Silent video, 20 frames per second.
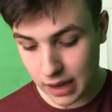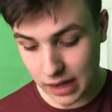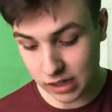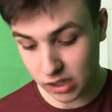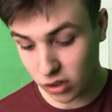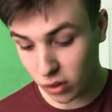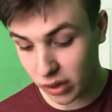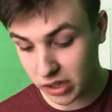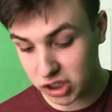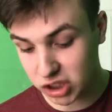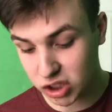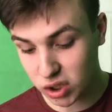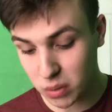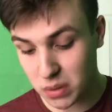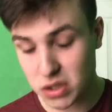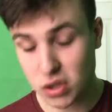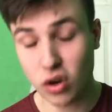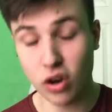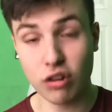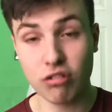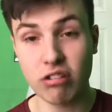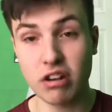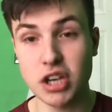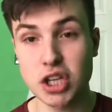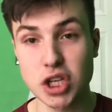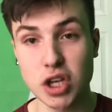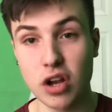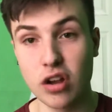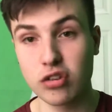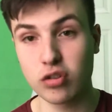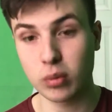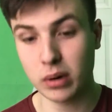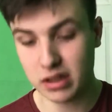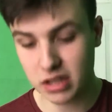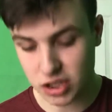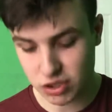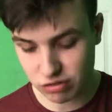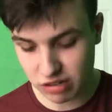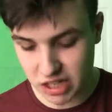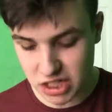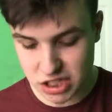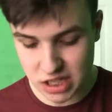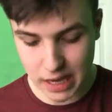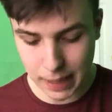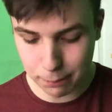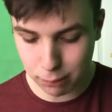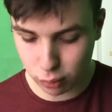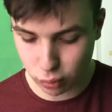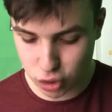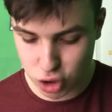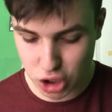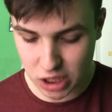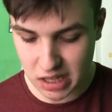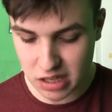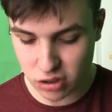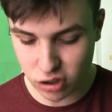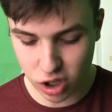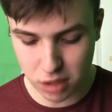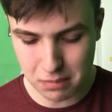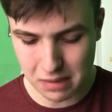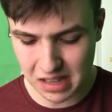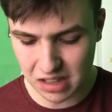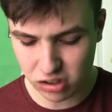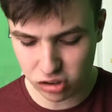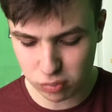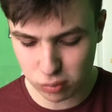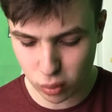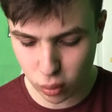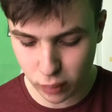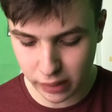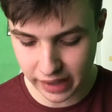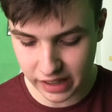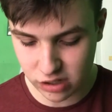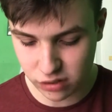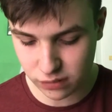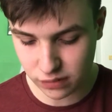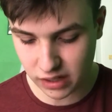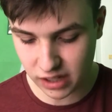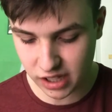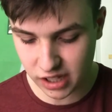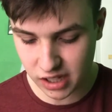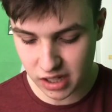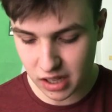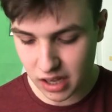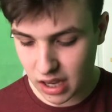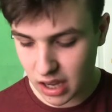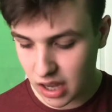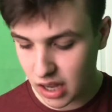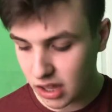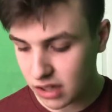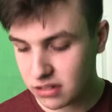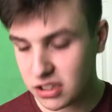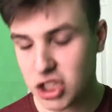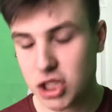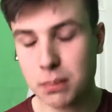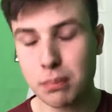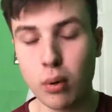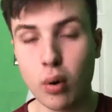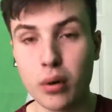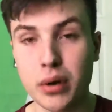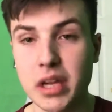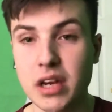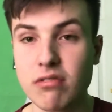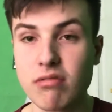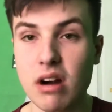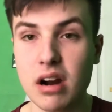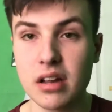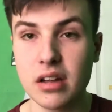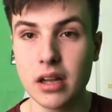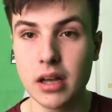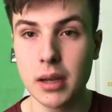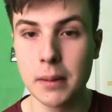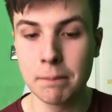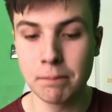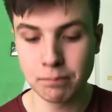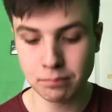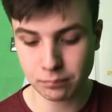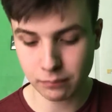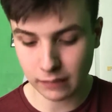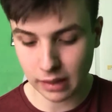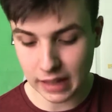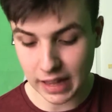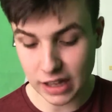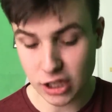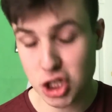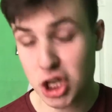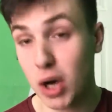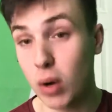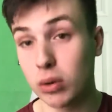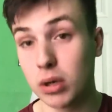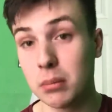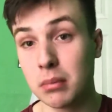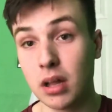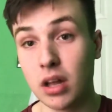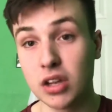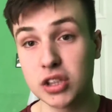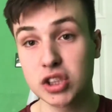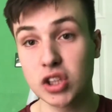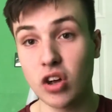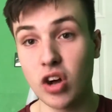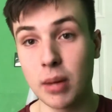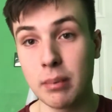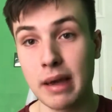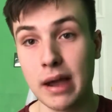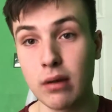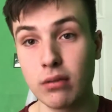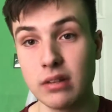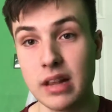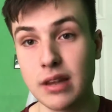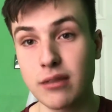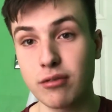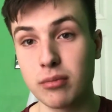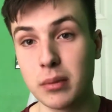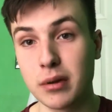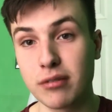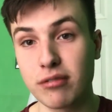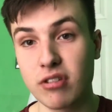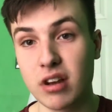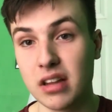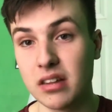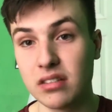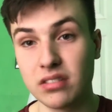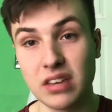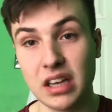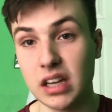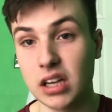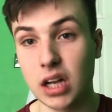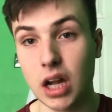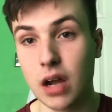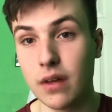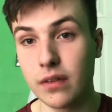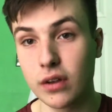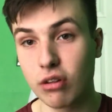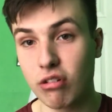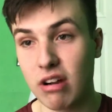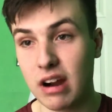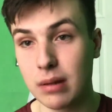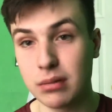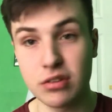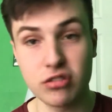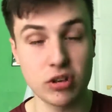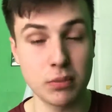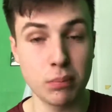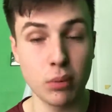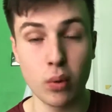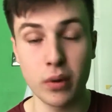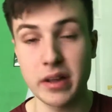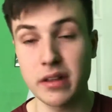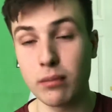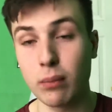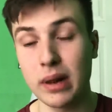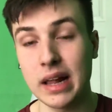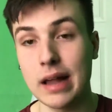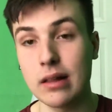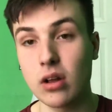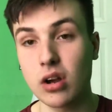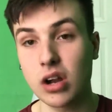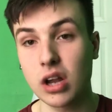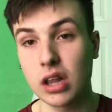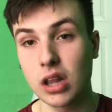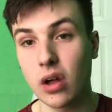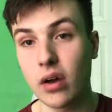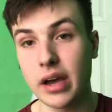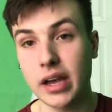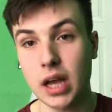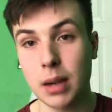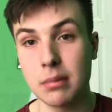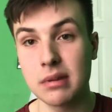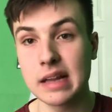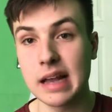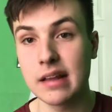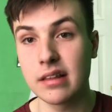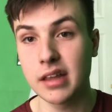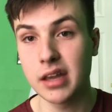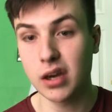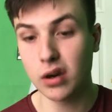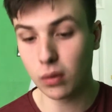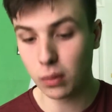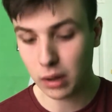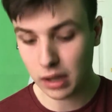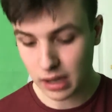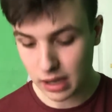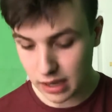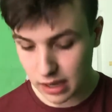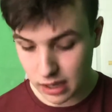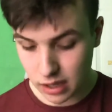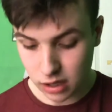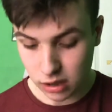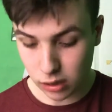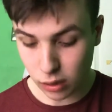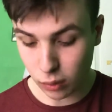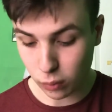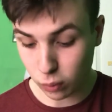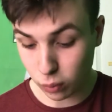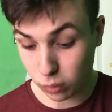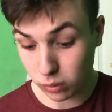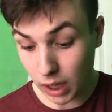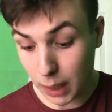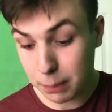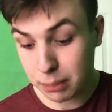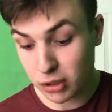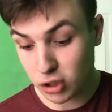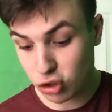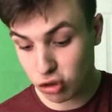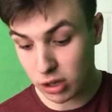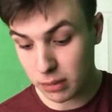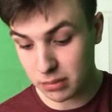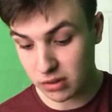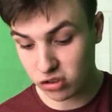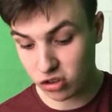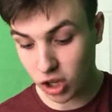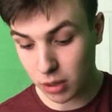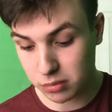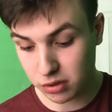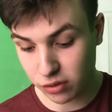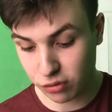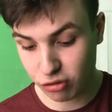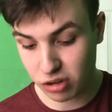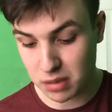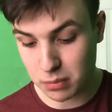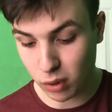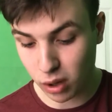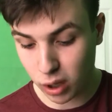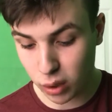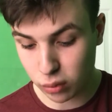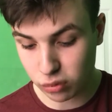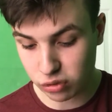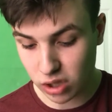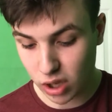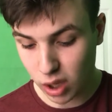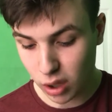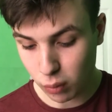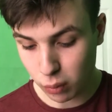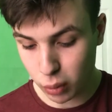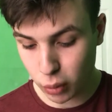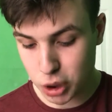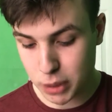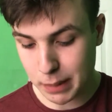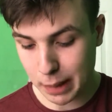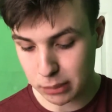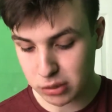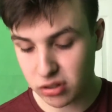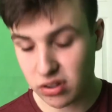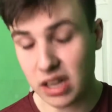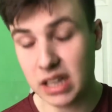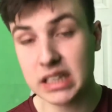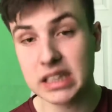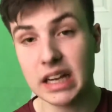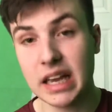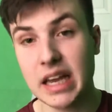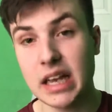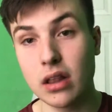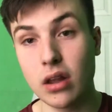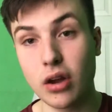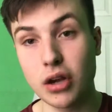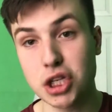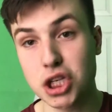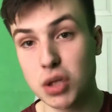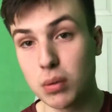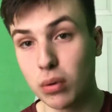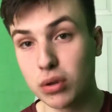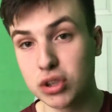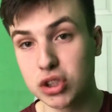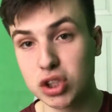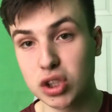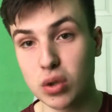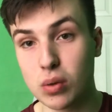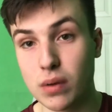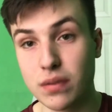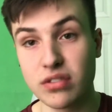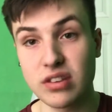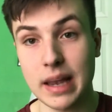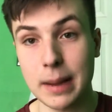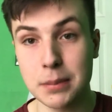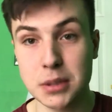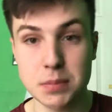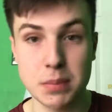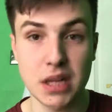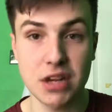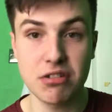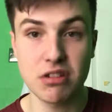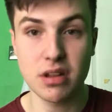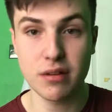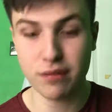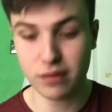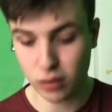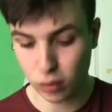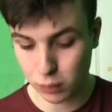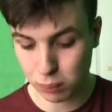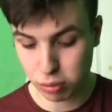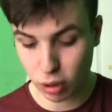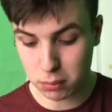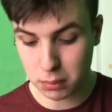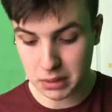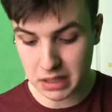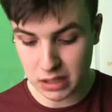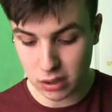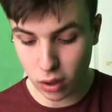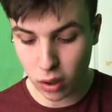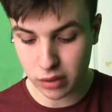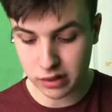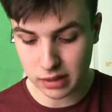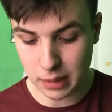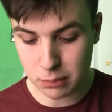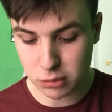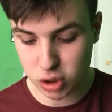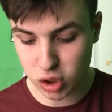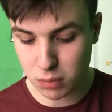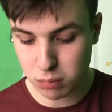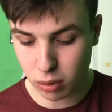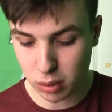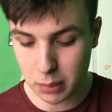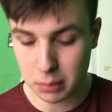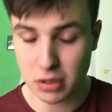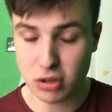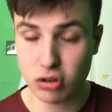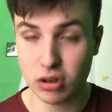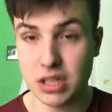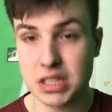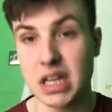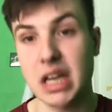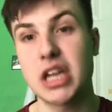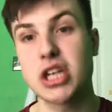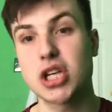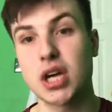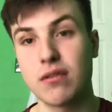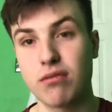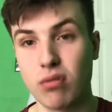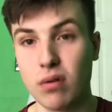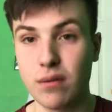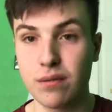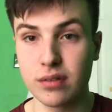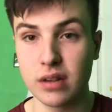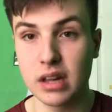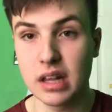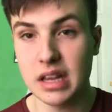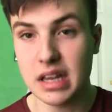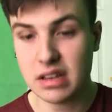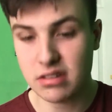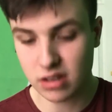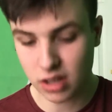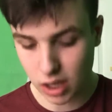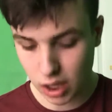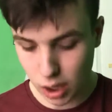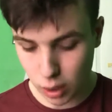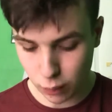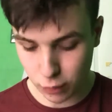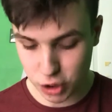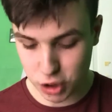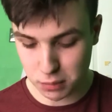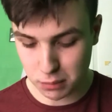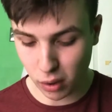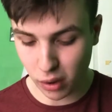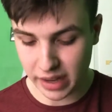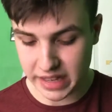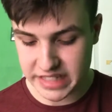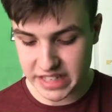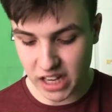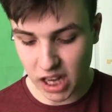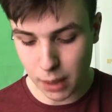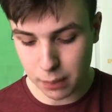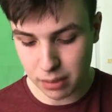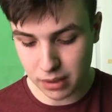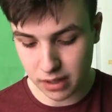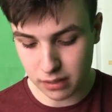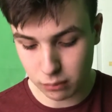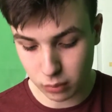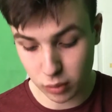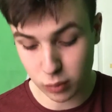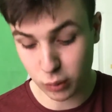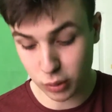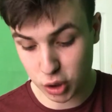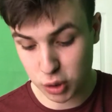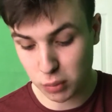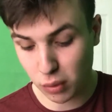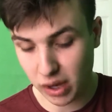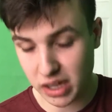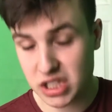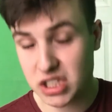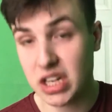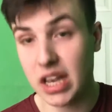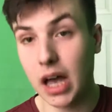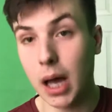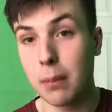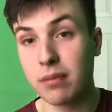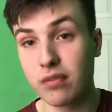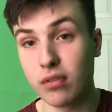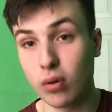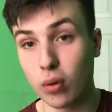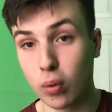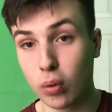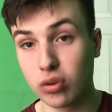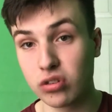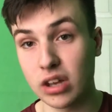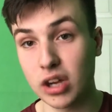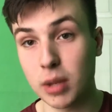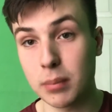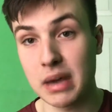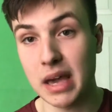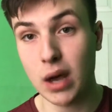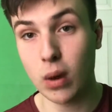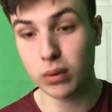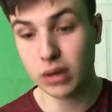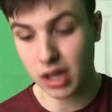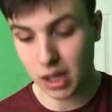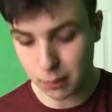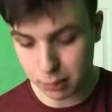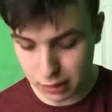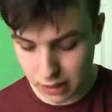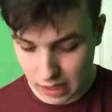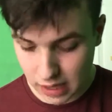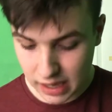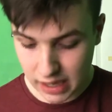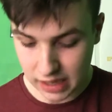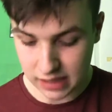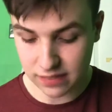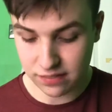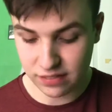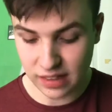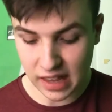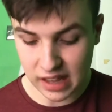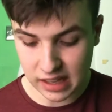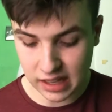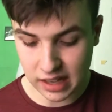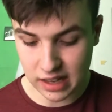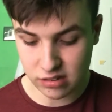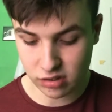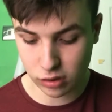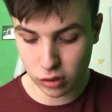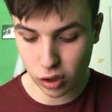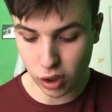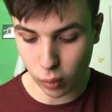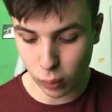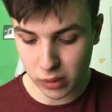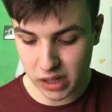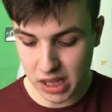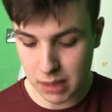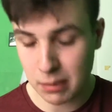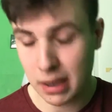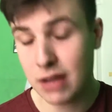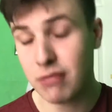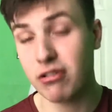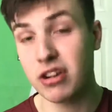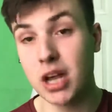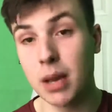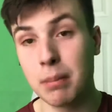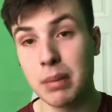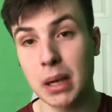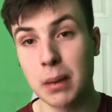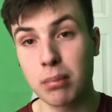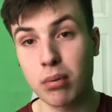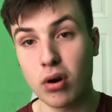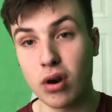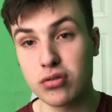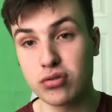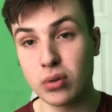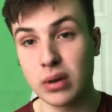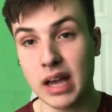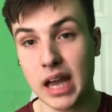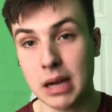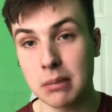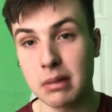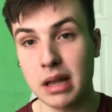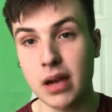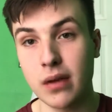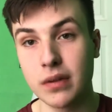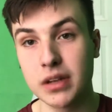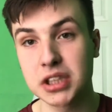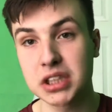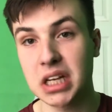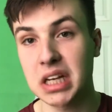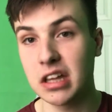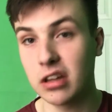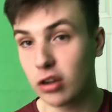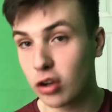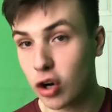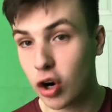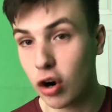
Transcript: And at 9 to 2, he's got a great chance to win this race. Apple's Jade, you can make a small case for her. Disappointing run at Cheltenham last time out. Led from the front, didn't go on the ground. Disappointed, went out like a light coming down the hill. Look, up in trip this time to 3 miles. Will she be able to dictate like she wants to with Sam Spinner in the field? Probably not. Them two will probably be trying to take each other on for the lead, which might set up for a horse that could be held up. And if that case, I look at William Henry at a big price, who came late on the scene in the